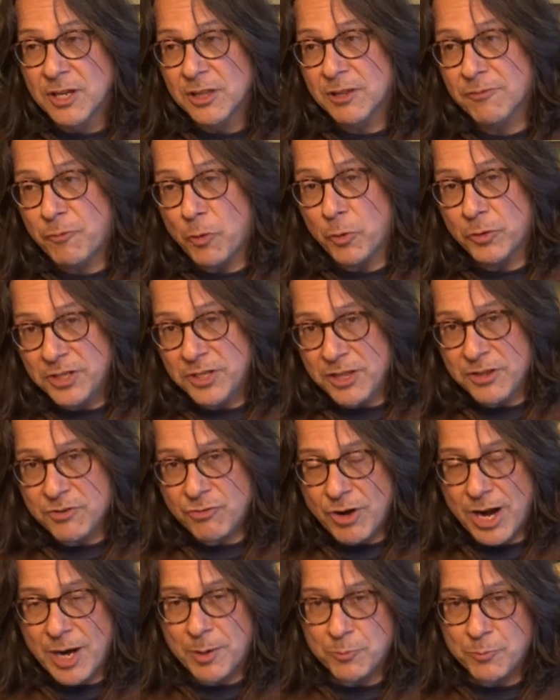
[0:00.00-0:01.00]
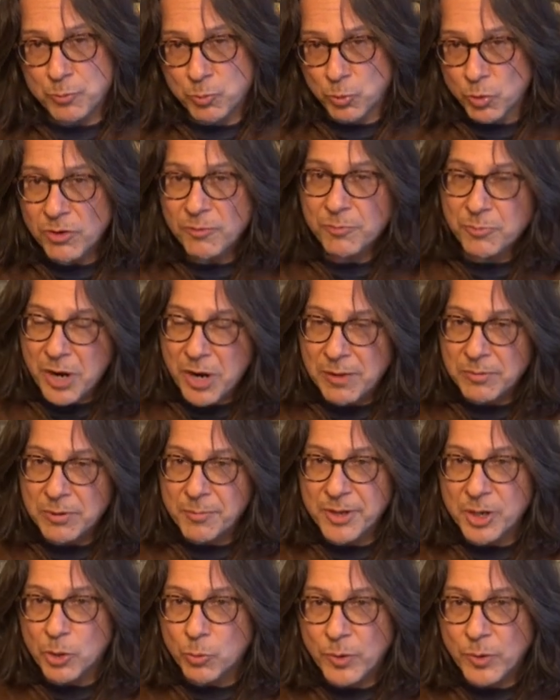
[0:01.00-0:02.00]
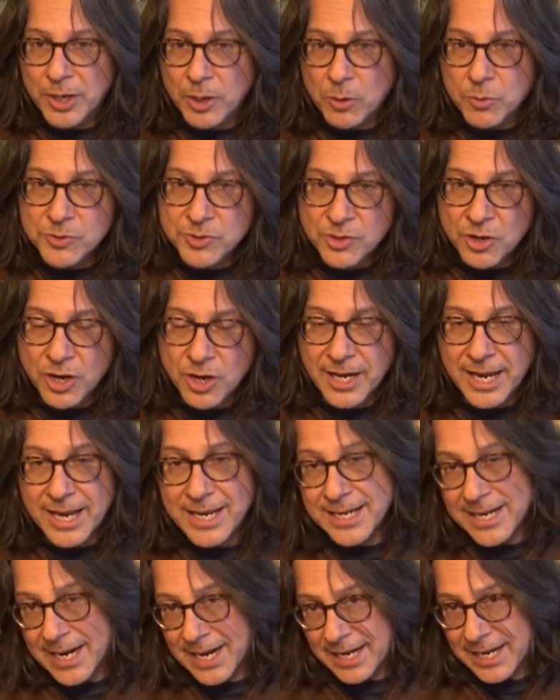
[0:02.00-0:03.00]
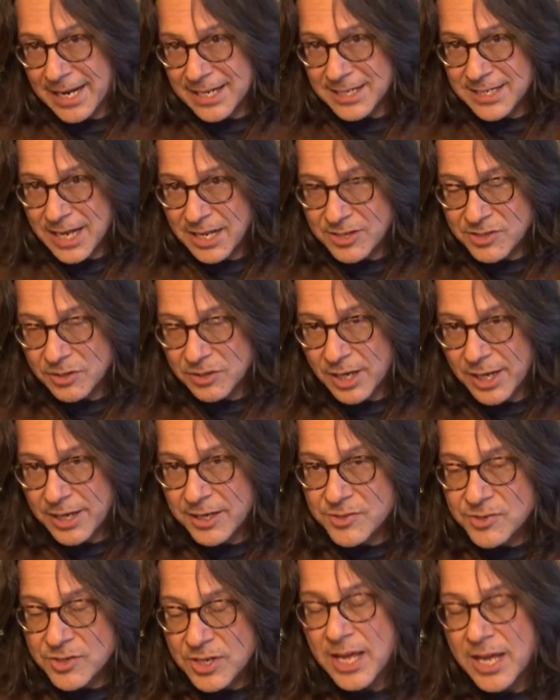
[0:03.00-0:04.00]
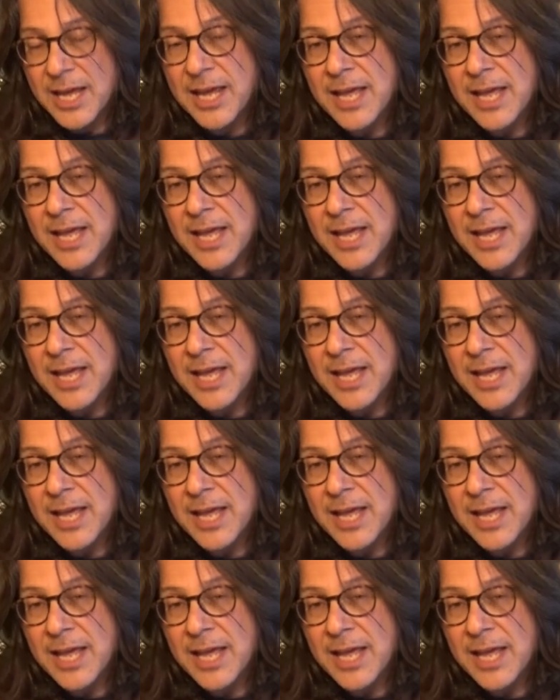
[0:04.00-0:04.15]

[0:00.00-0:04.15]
The 14th track would have probably been a Ringo song had he not gotten tonsillitis.